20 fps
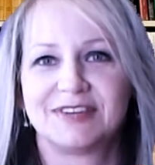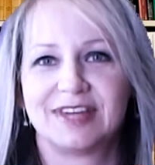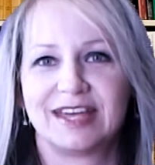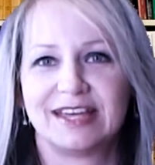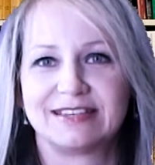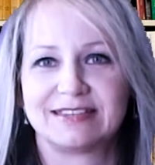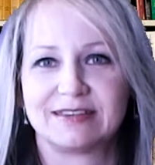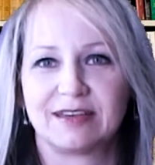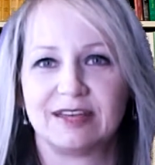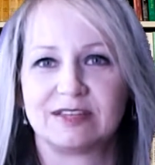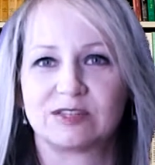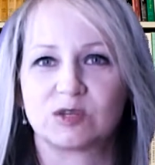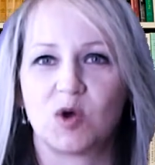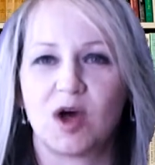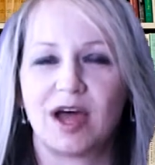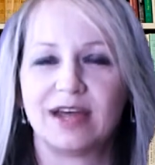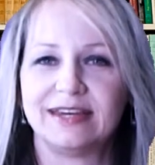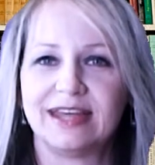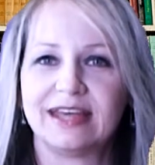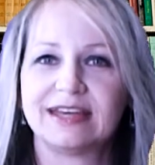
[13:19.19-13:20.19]
It's
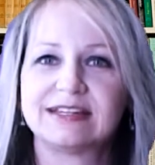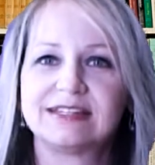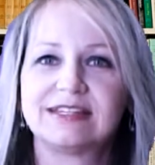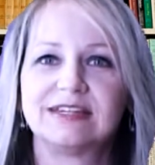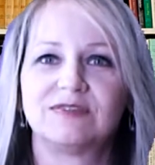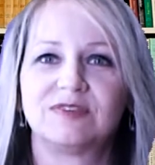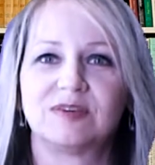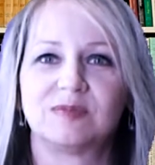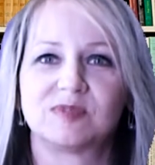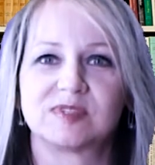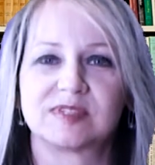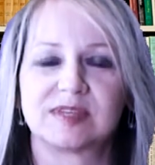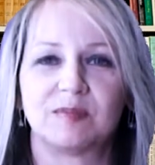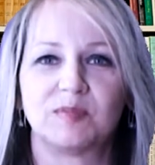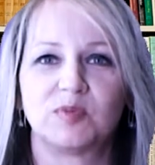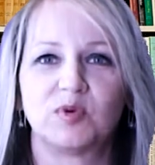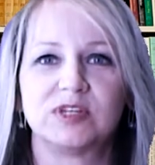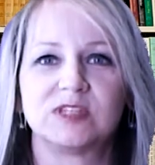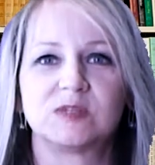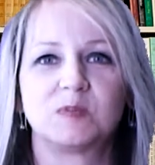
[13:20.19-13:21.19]
quite negative in
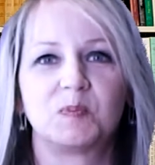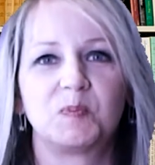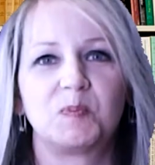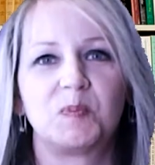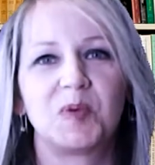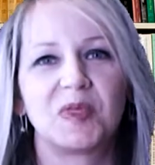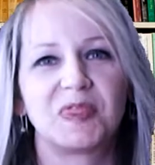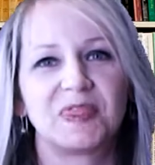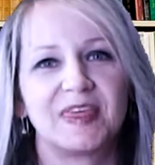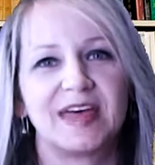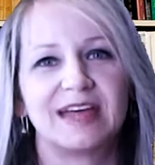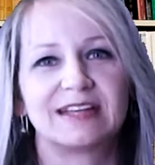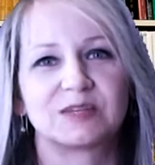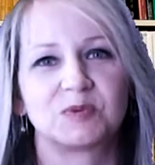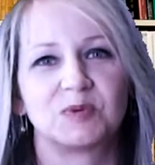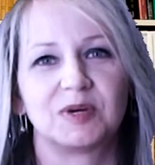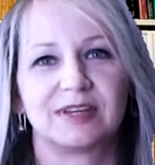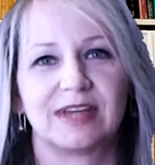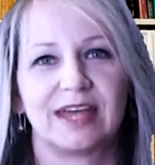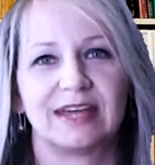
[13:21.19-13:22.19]
some points, but
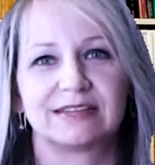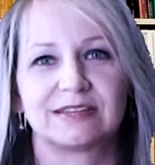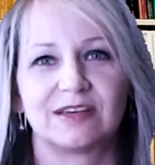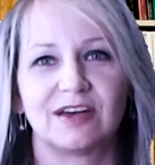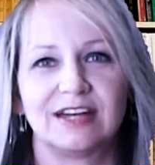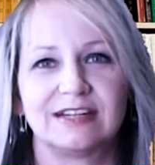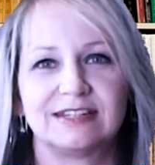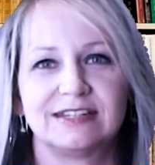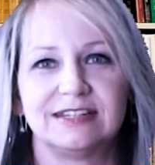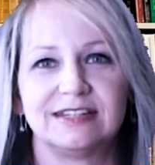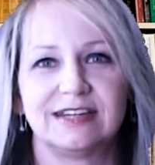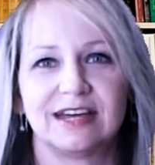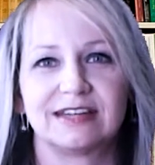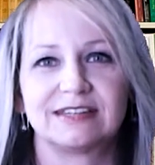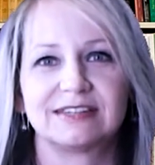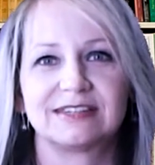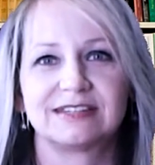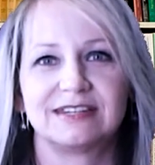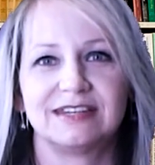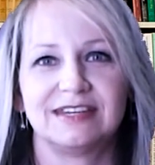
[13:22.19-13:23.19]
that's what anxiety
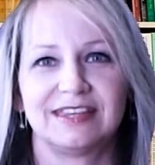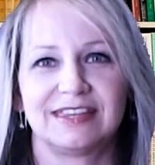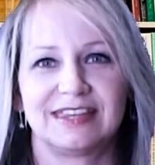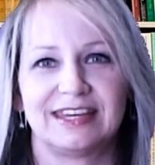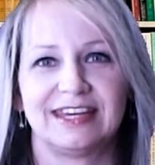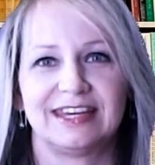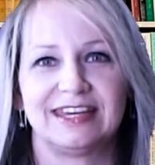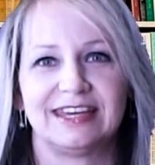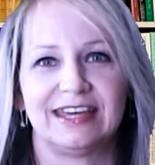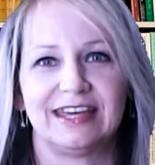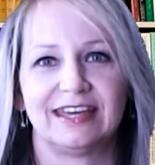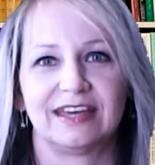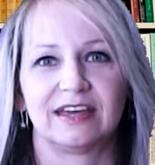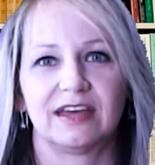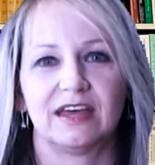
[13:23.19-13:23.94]
does to your thinking.